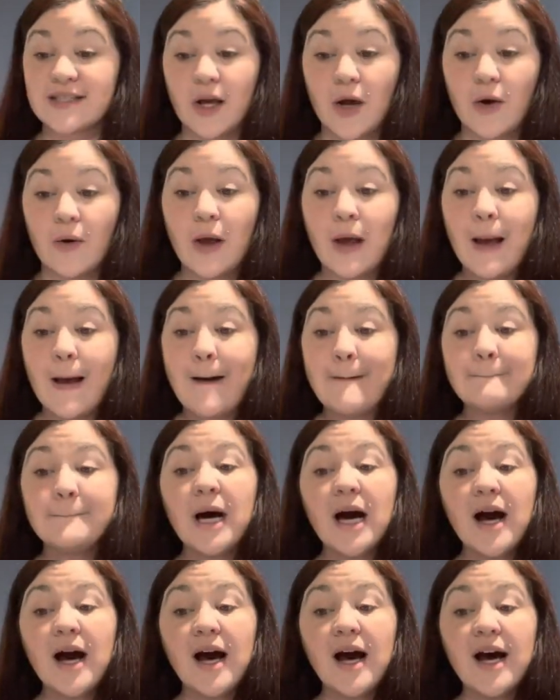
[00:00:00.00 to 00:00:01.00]
So, da,
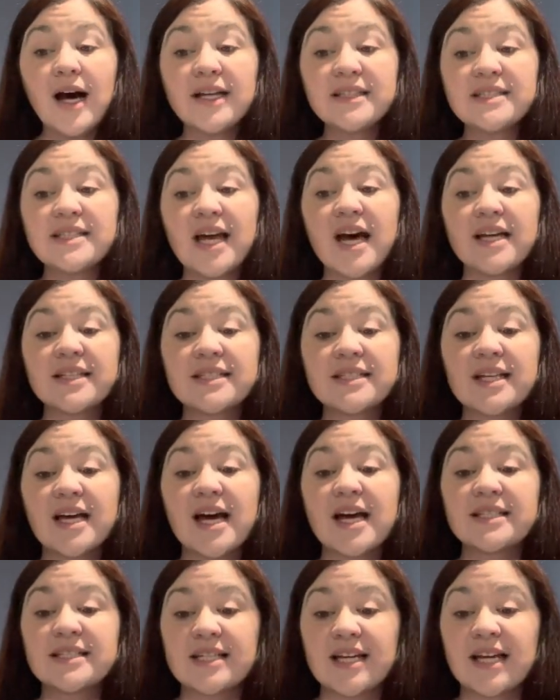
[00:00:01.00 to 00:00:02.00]
da, da,
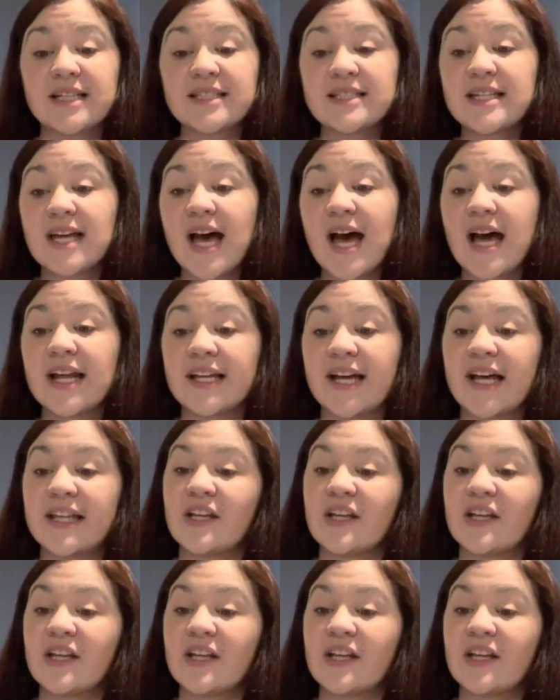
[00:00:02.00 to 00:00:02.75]
da, da.